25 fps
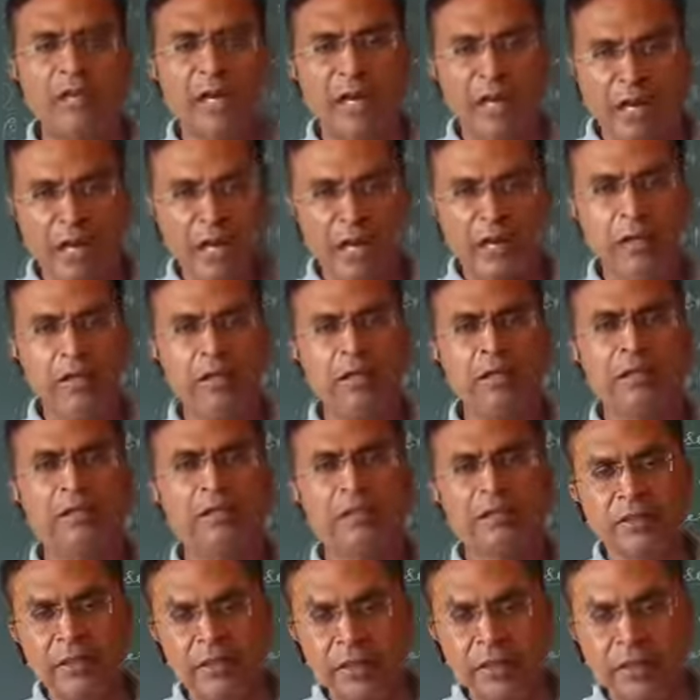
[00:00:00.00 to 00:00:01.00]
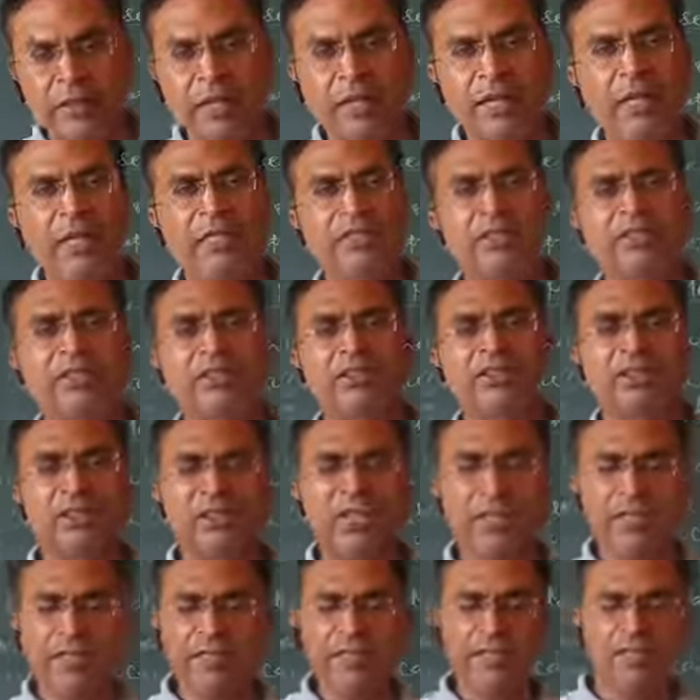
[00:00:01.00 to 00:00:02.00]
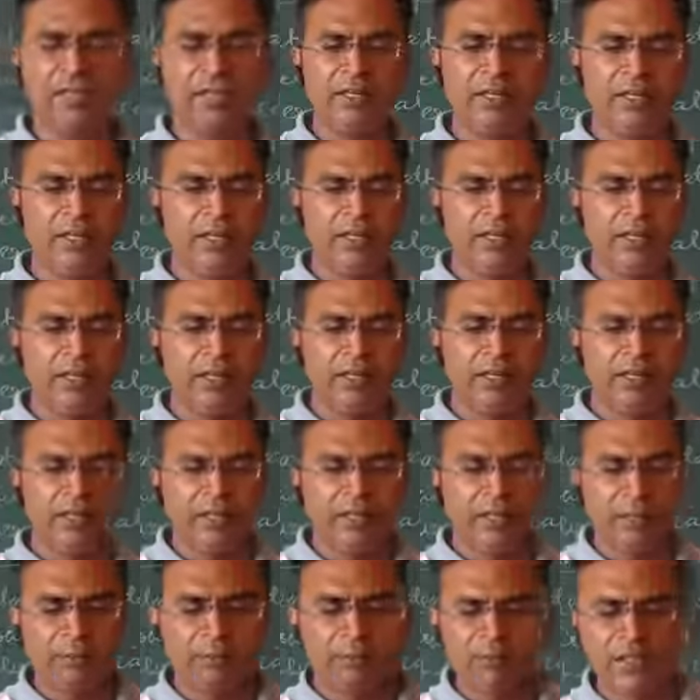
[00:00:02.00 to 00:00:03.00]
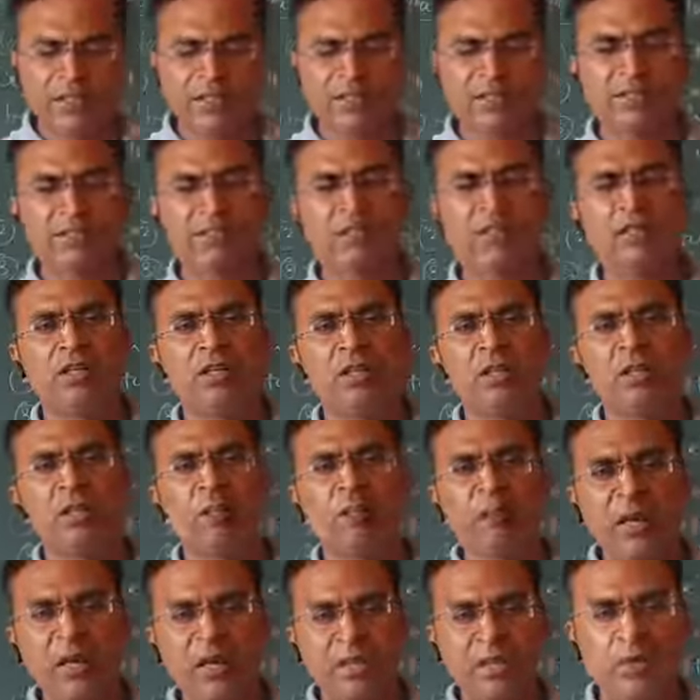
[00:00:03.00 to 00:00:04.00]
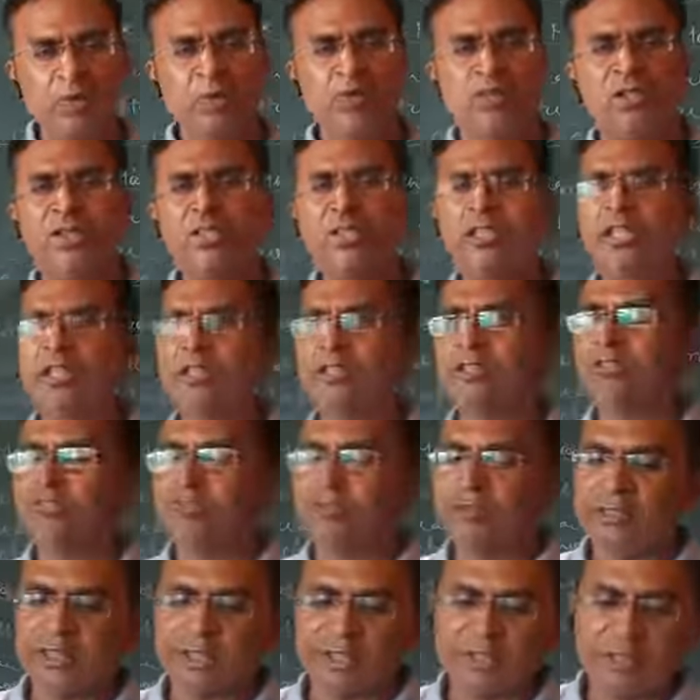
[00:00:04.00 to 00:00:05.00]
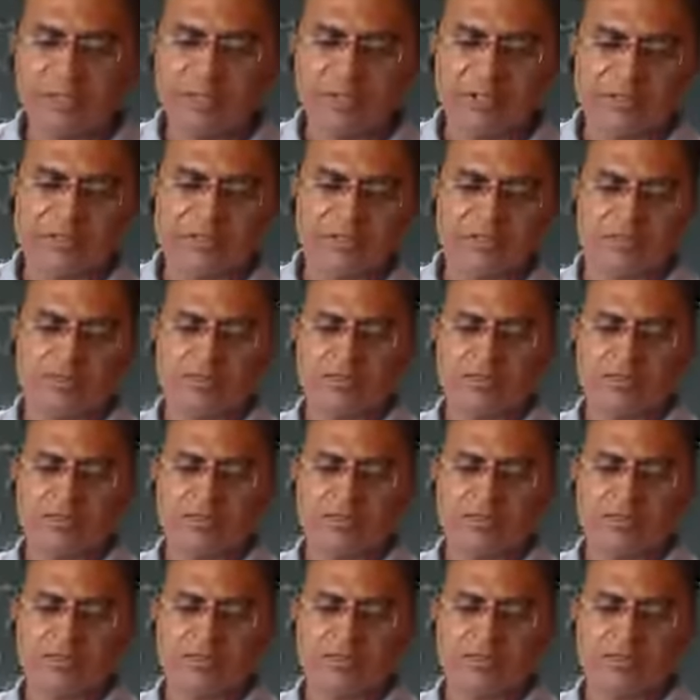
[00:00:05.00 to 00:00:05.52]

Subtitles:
and they can access the database. By using that database